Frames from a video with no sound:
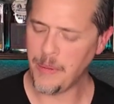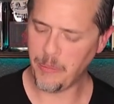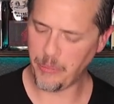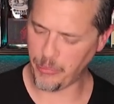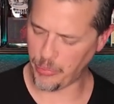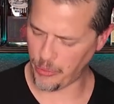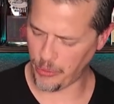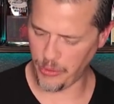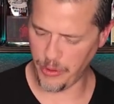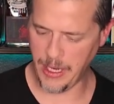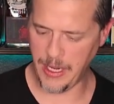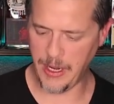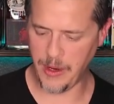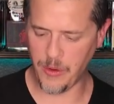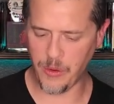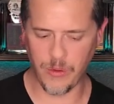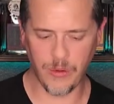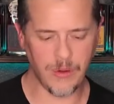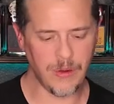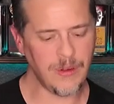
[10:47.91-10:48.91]
Pretty
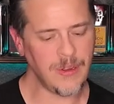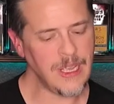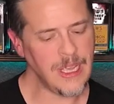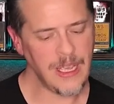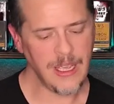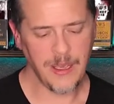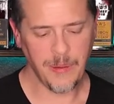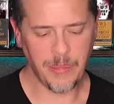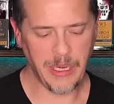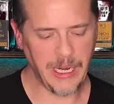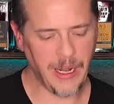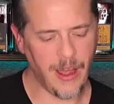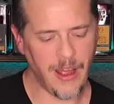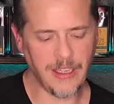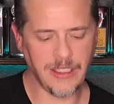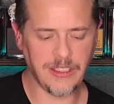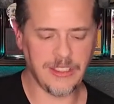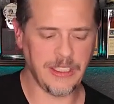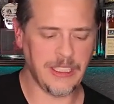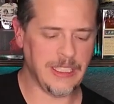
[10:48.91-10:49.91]
cool. But
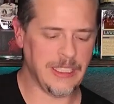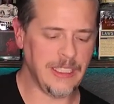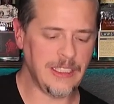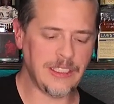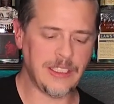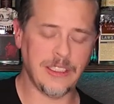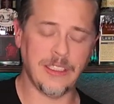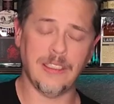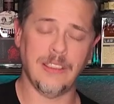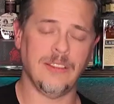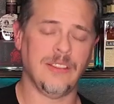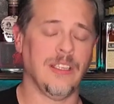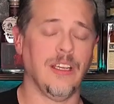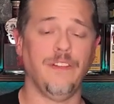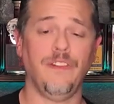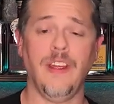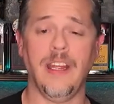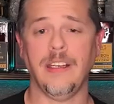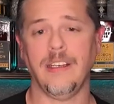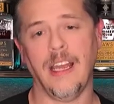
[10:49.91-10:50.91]
honestly, this is a
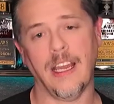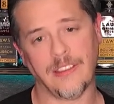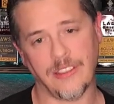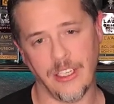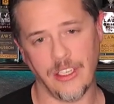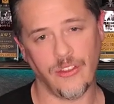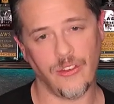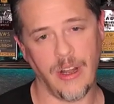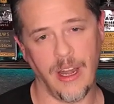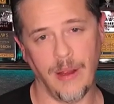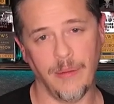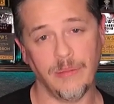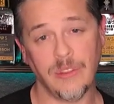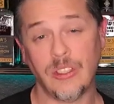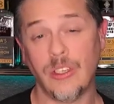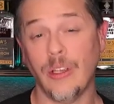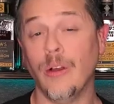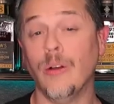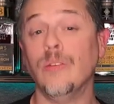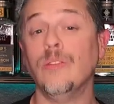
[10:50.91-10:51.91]
fantastic dram.
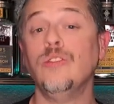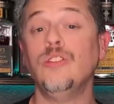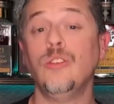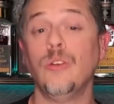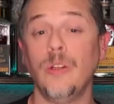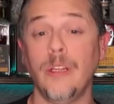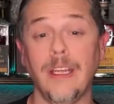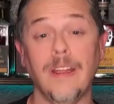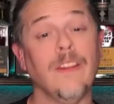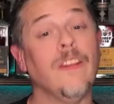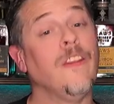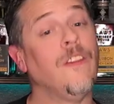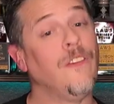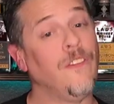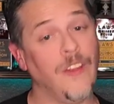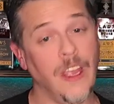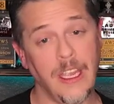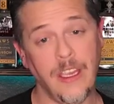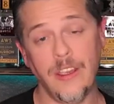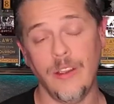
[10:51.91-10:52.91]
So Julian,
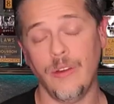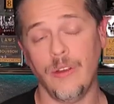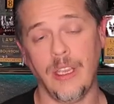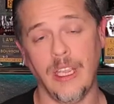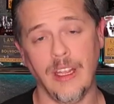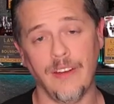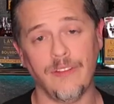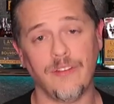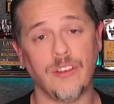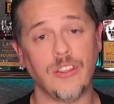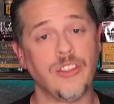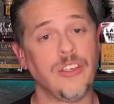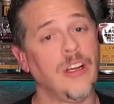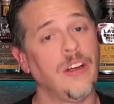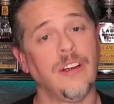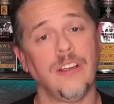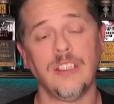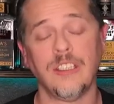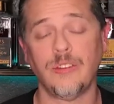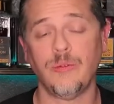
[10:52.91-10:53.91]
thank you again for
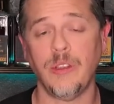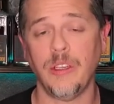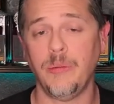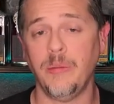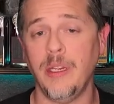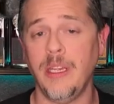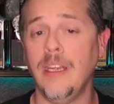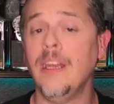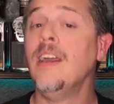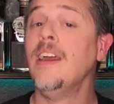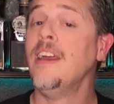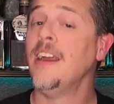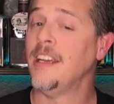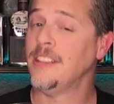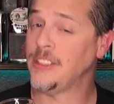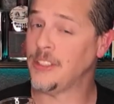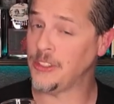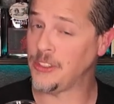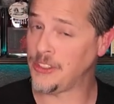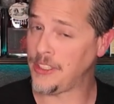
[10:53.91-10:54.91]
sharing this with me. I
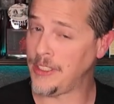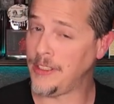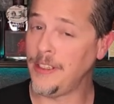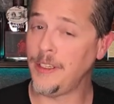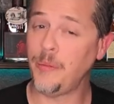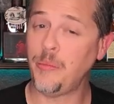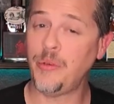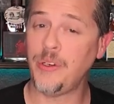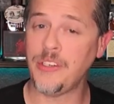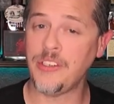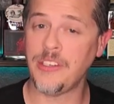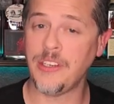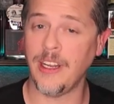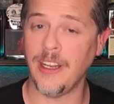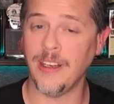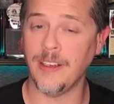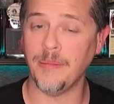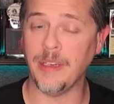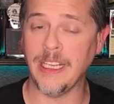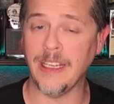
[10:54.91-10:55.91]
sincerely appreciate
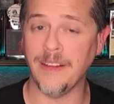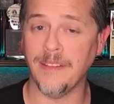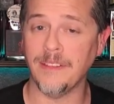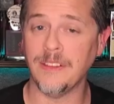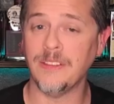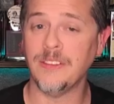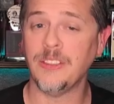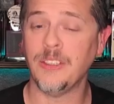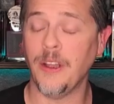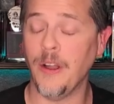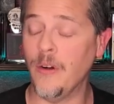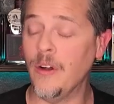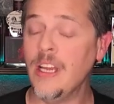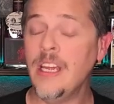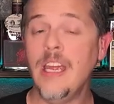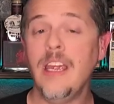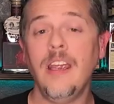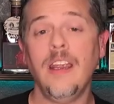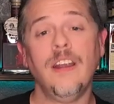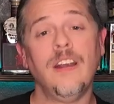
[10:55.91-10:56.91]
it, man. So
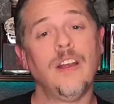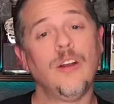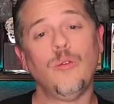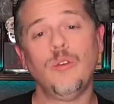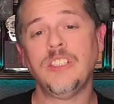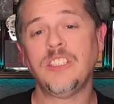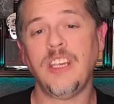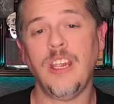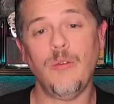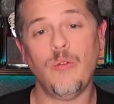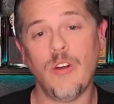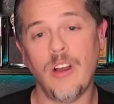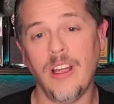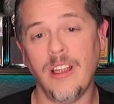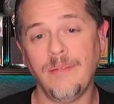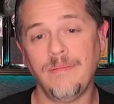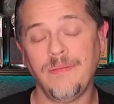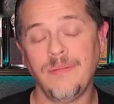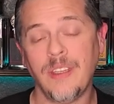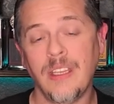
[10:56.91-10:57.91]
here at Whiskey
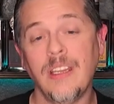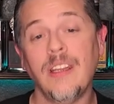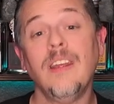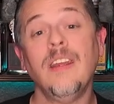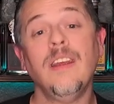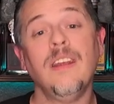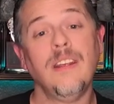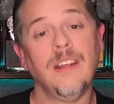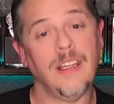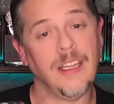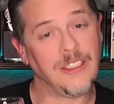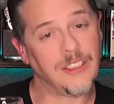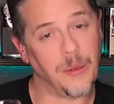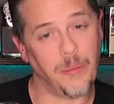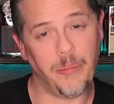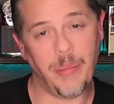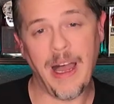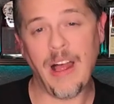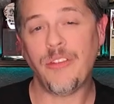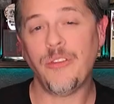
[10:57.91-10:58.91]
One, it's
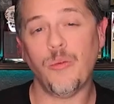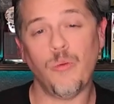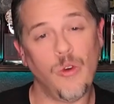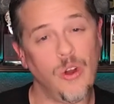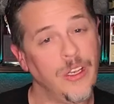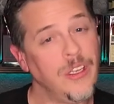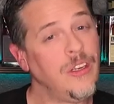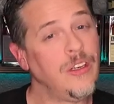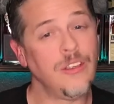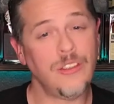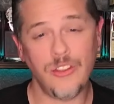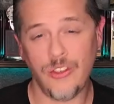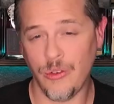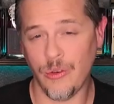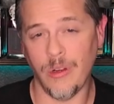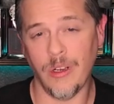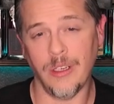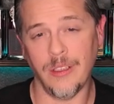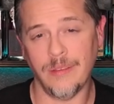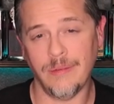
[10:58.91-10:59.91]
about the one you enjoy.